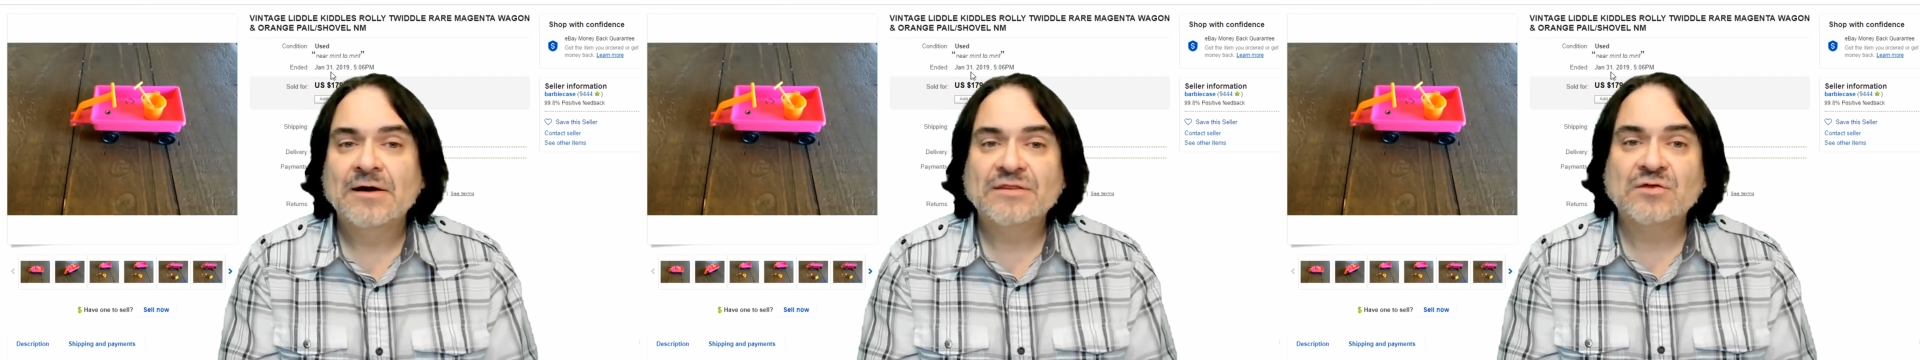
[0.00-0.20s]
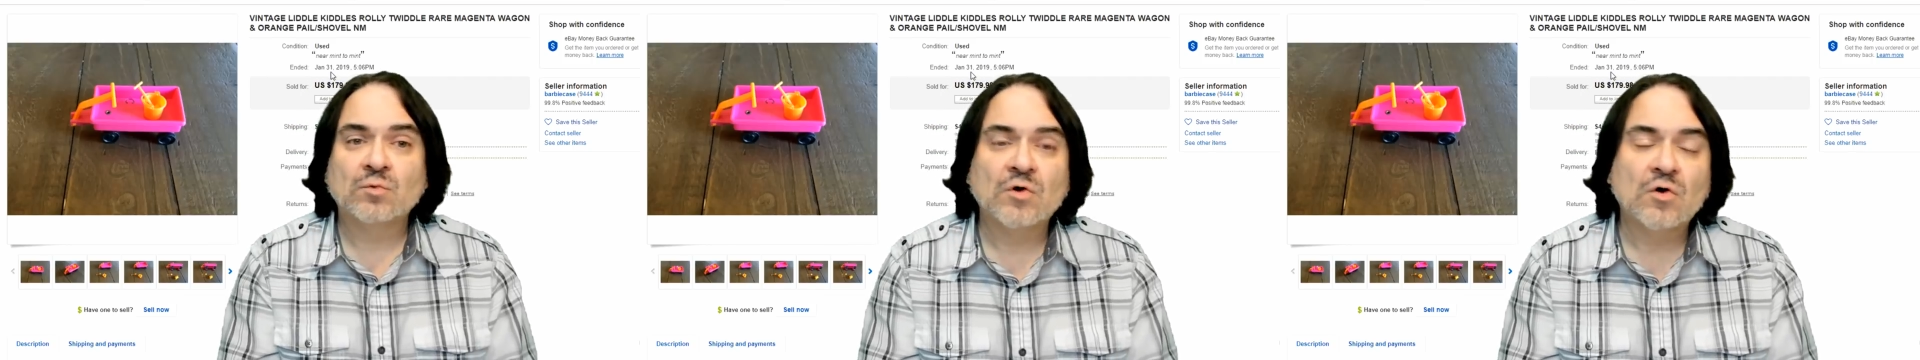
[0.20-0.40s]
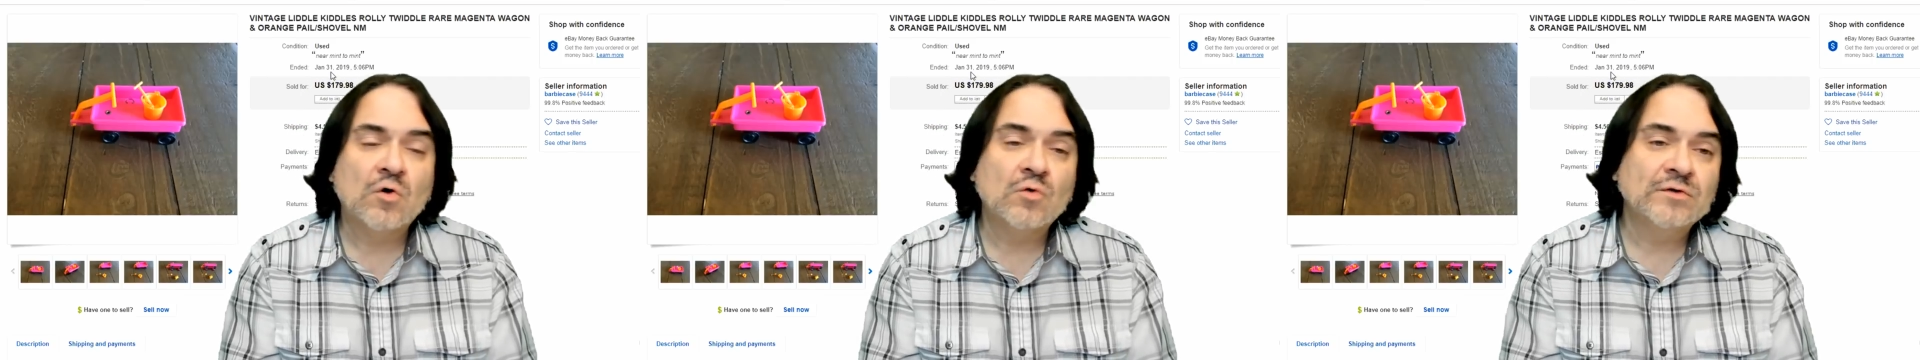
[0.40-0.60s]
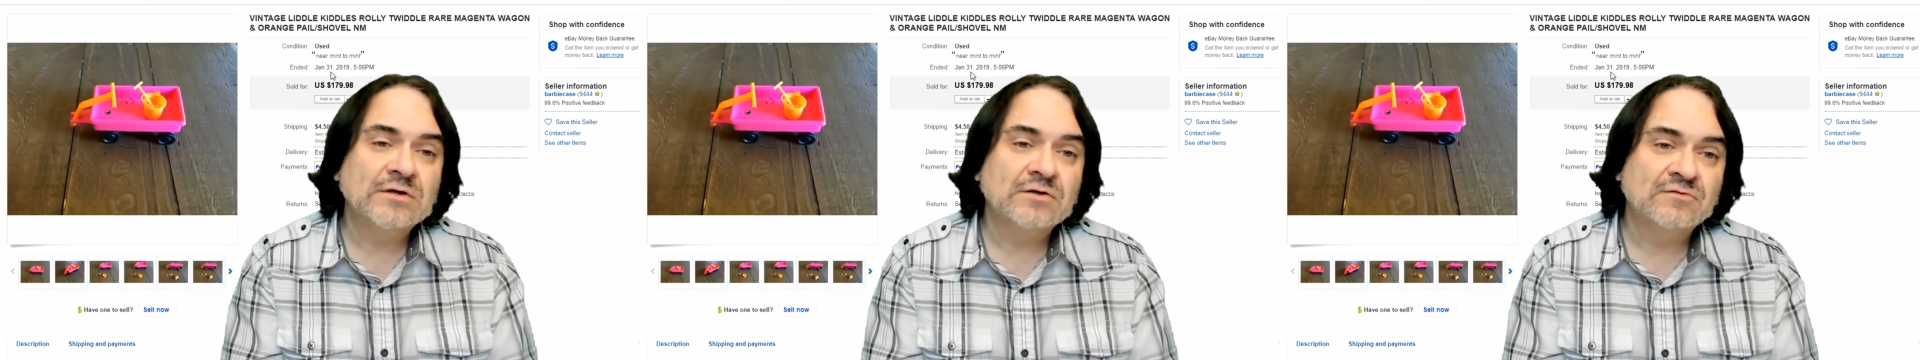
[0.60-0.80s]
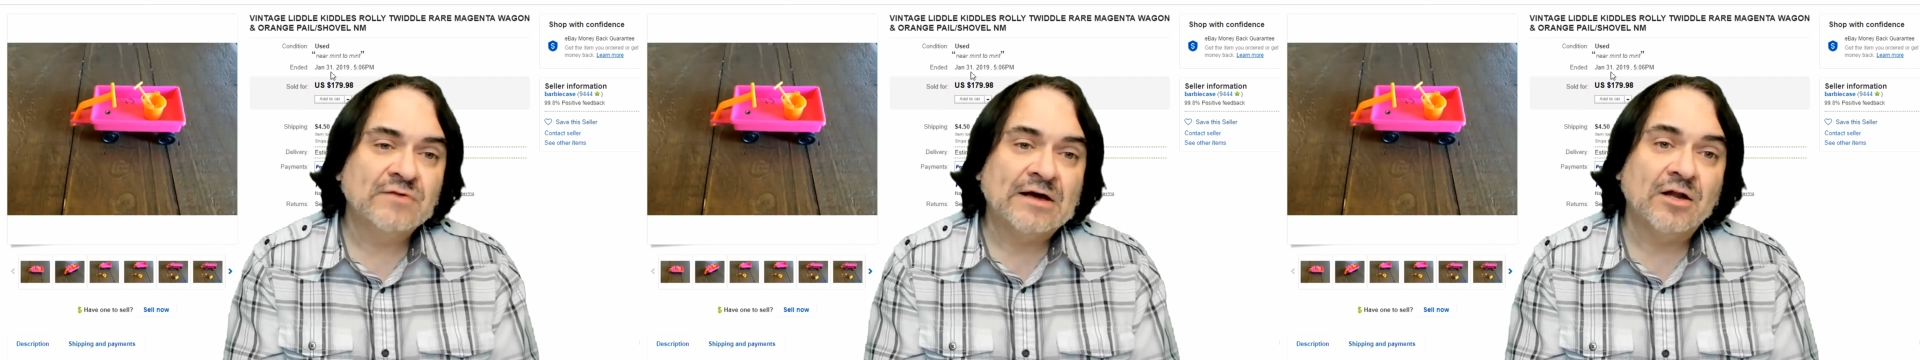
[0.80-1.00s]
that were only
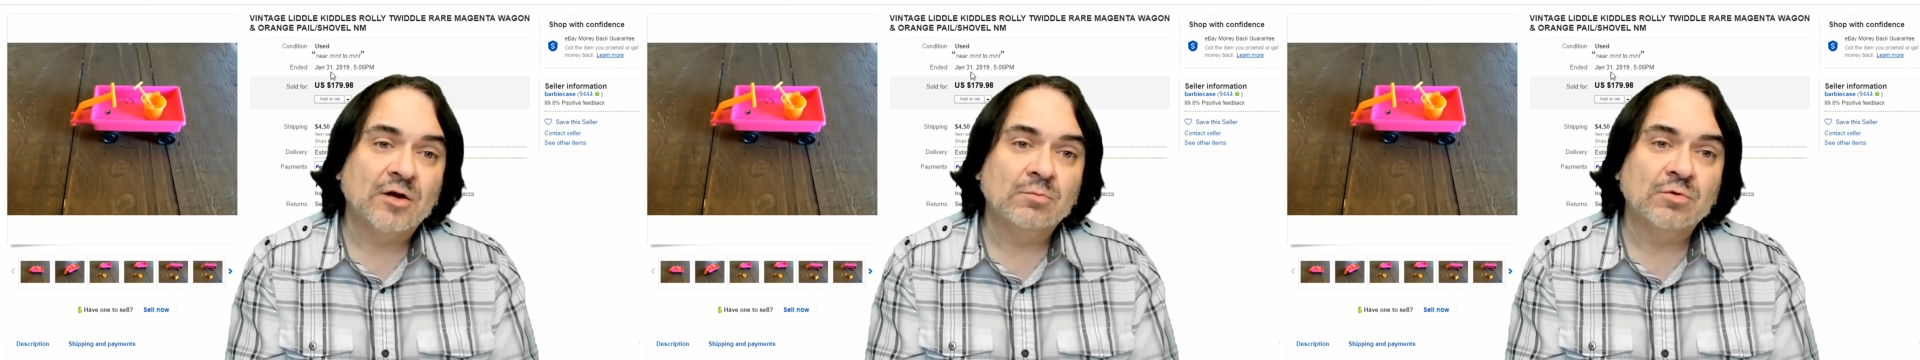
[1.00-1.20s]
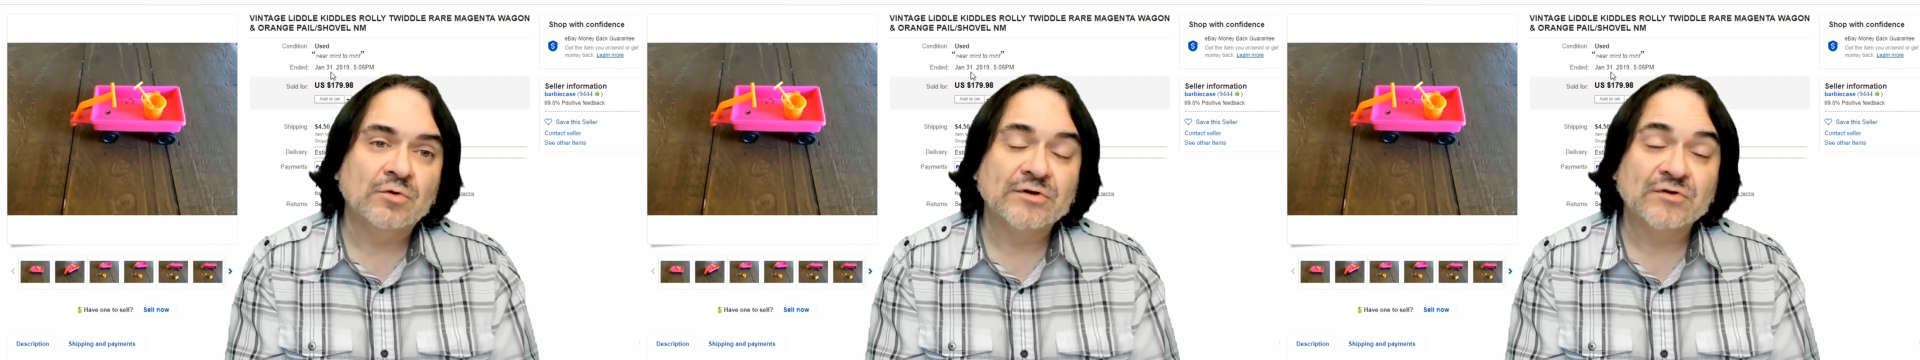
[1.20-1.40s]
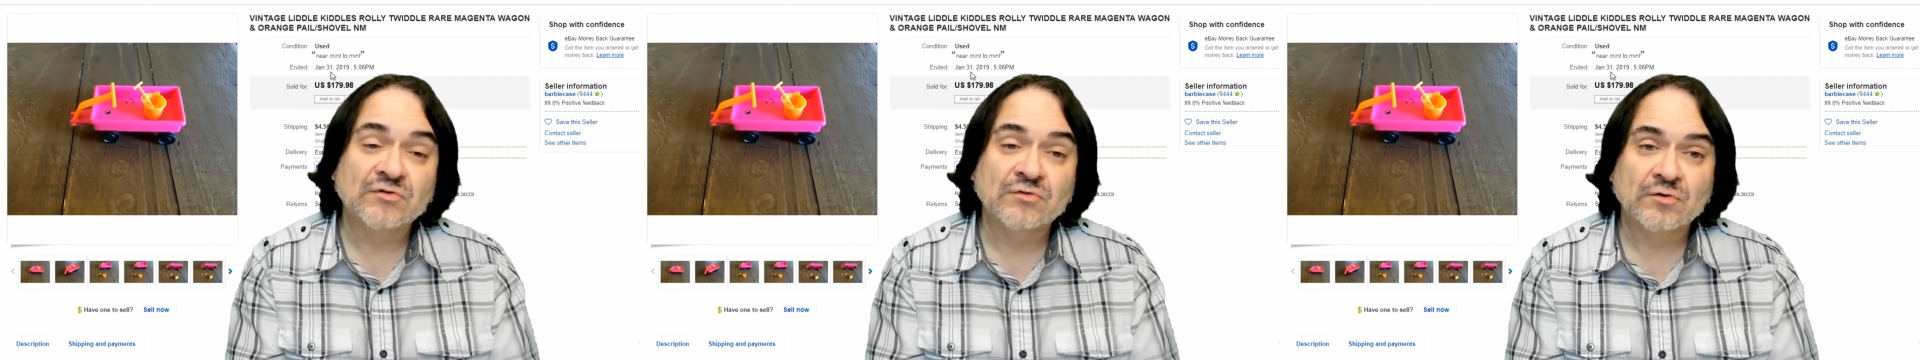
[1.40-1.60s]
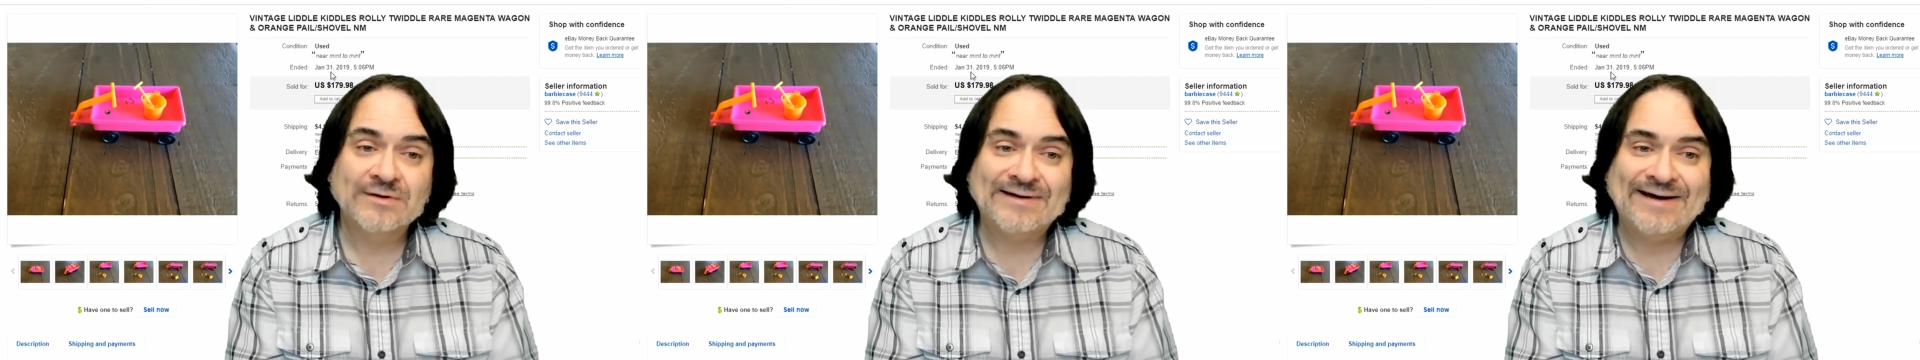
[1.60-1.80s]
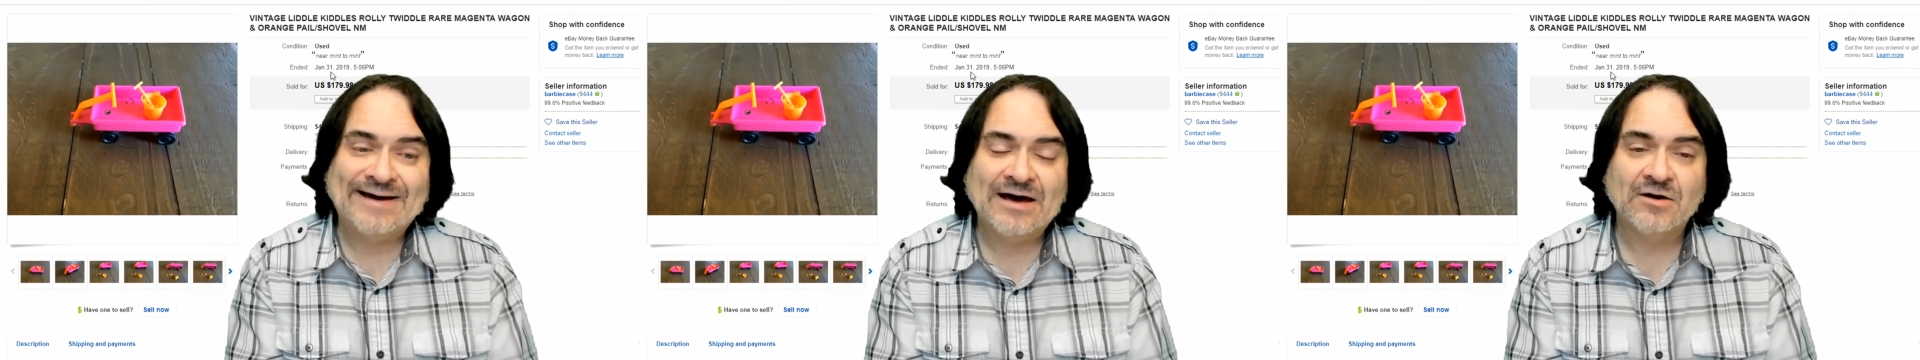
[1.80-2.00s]
available in a certain
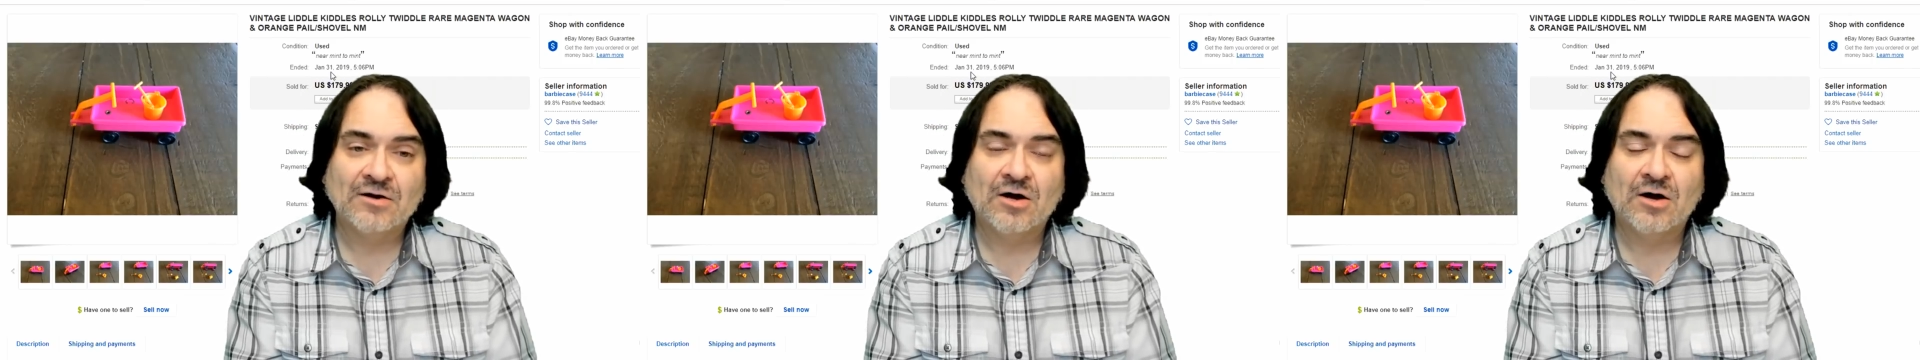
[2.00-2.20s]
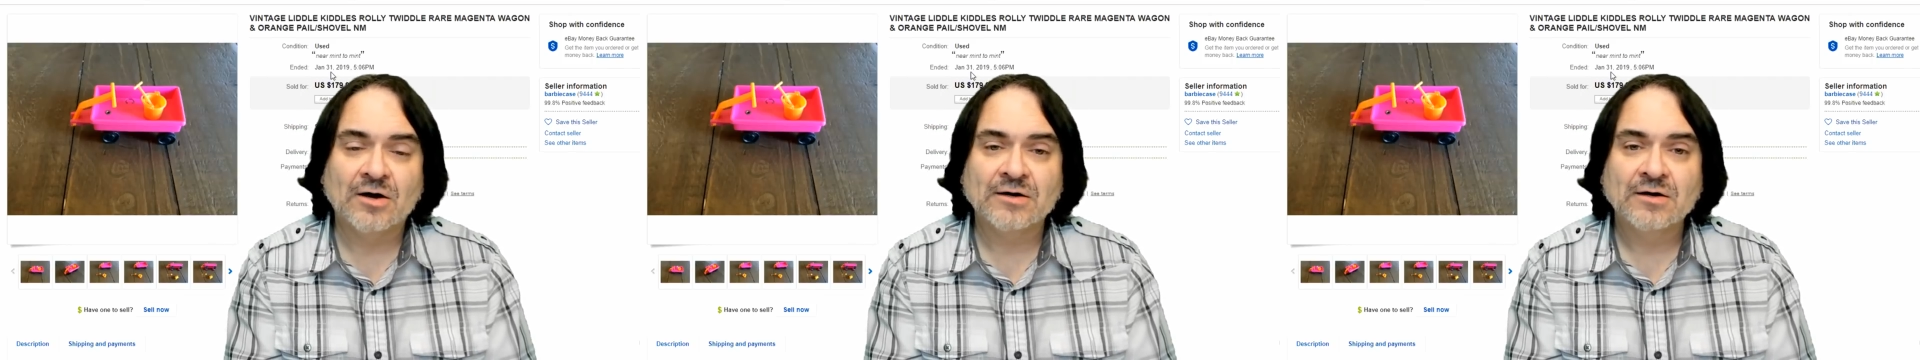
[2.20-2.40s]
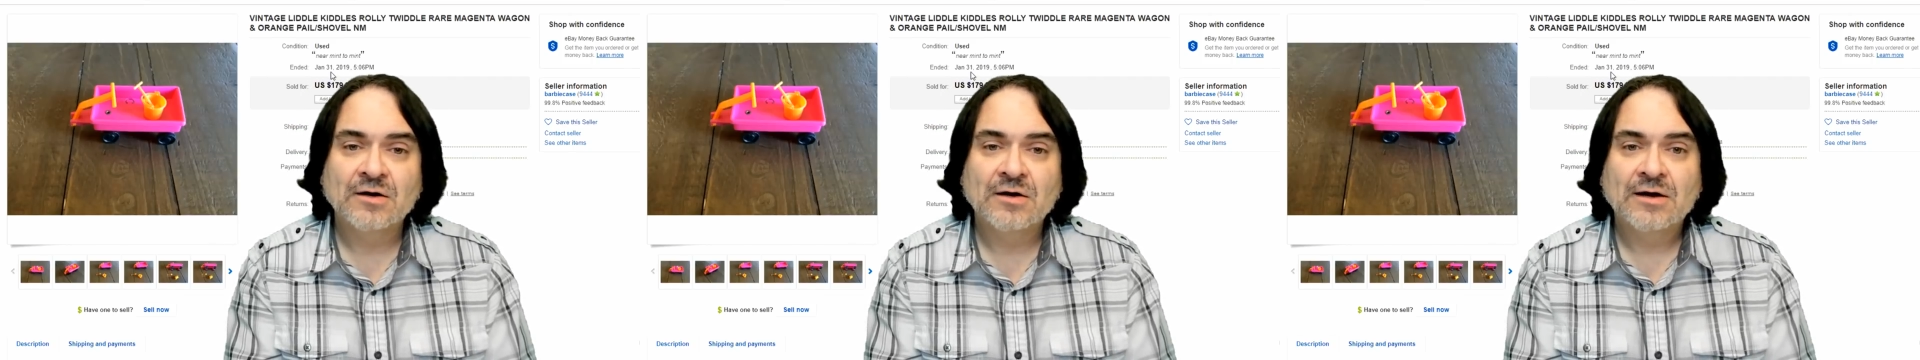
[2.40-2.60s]
catalog,